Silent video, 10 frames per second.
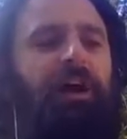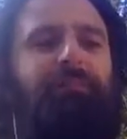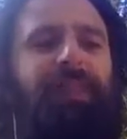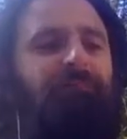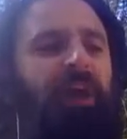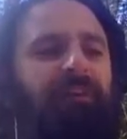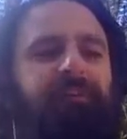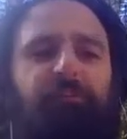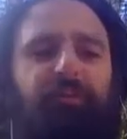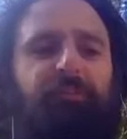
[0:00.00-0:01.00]
I'm not
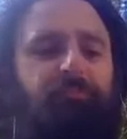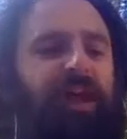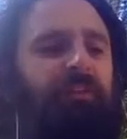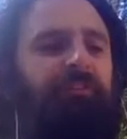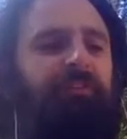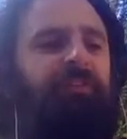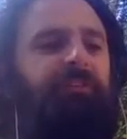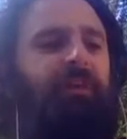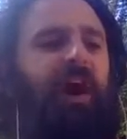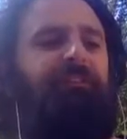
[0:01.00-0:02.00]
super compelled to
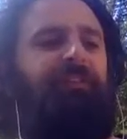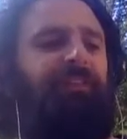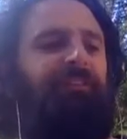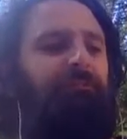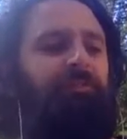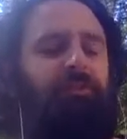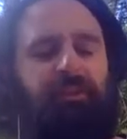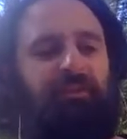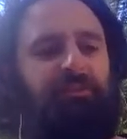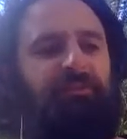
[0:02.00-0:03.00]
unless I'm
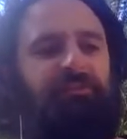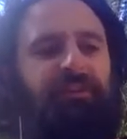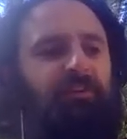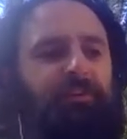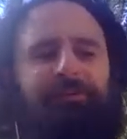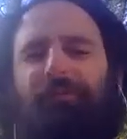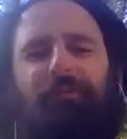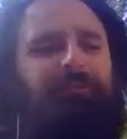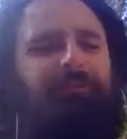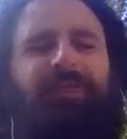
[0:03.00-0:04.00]
learning the music or
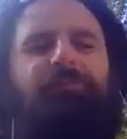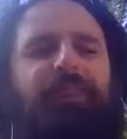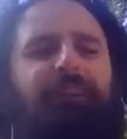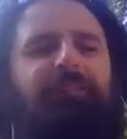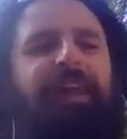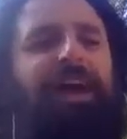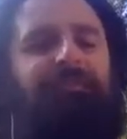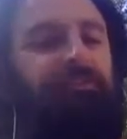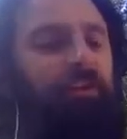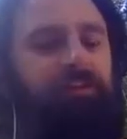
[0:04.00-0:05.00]
something, to
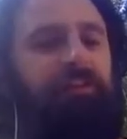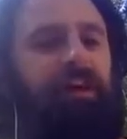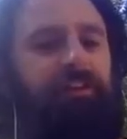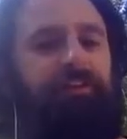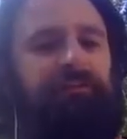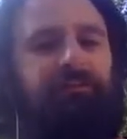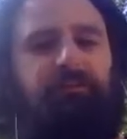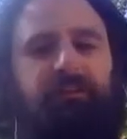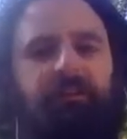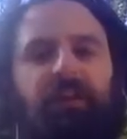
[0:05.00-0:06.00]
actually turn it on and listen to
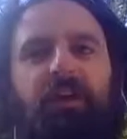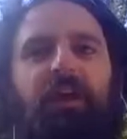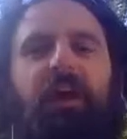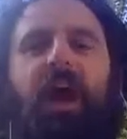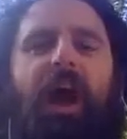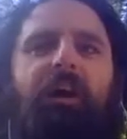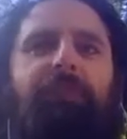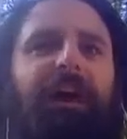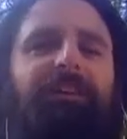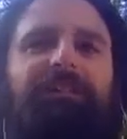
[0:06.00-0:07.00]
it.
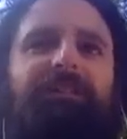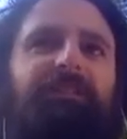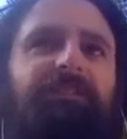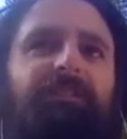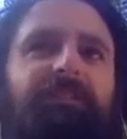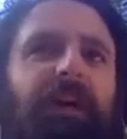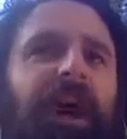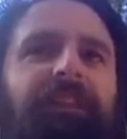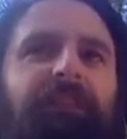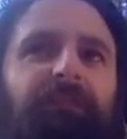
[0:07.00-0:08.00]
I listen to a
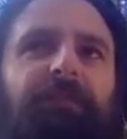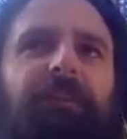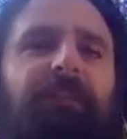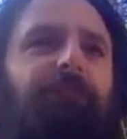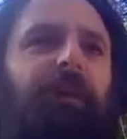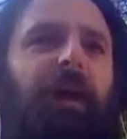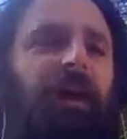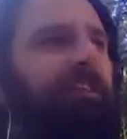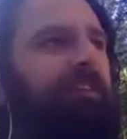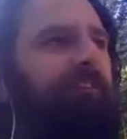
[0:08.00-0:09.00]
lot of different stuff.
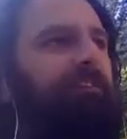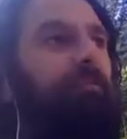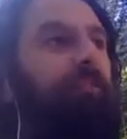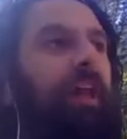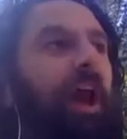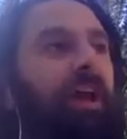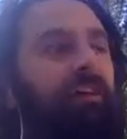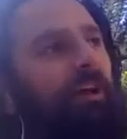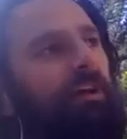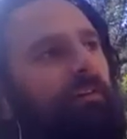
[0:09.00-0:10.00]
I listen to a lot
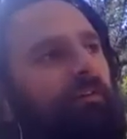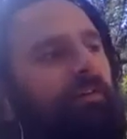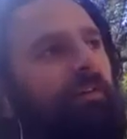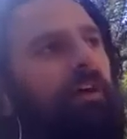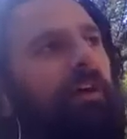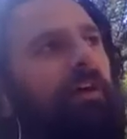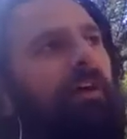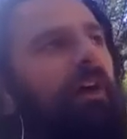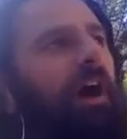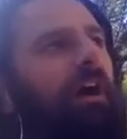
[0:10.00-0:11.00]
of
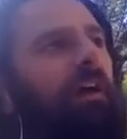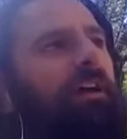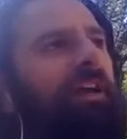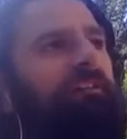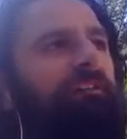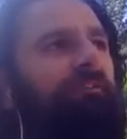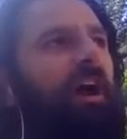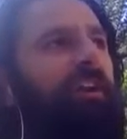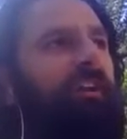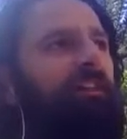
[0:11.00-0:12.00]

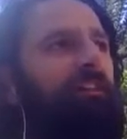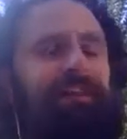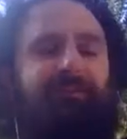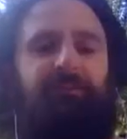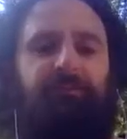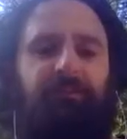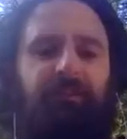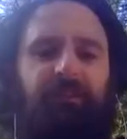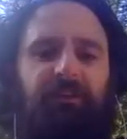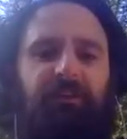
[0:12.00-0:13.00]
Hindustani classical music.